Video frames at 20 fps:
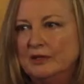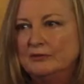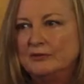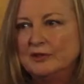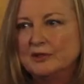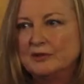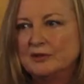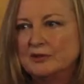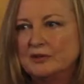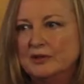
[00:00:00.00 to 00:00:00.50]

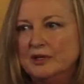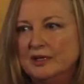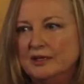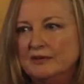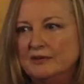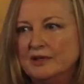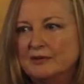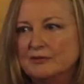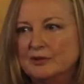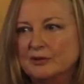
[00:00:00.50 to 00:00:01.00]
fingers on
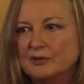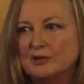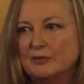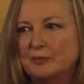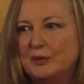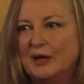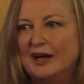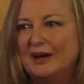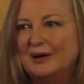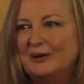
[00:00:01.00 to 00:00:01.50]
any levers
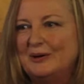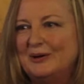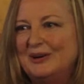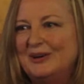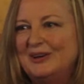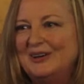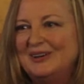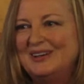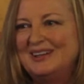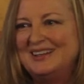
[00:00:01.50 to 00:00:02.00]
of power
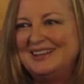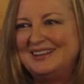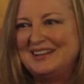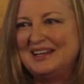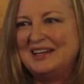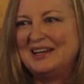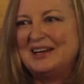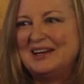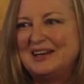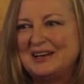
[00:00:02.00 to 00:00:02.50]
in
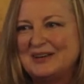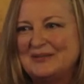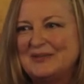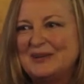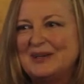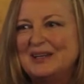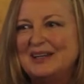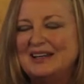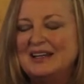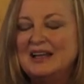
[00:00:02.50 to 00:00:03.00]
there,
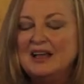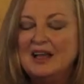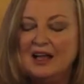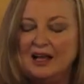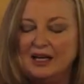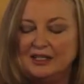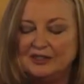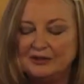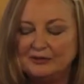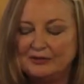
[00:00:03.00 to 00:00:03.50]
but
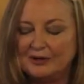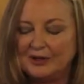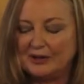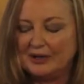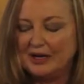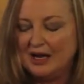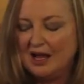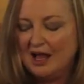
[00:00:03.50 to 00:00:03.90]
I do follow.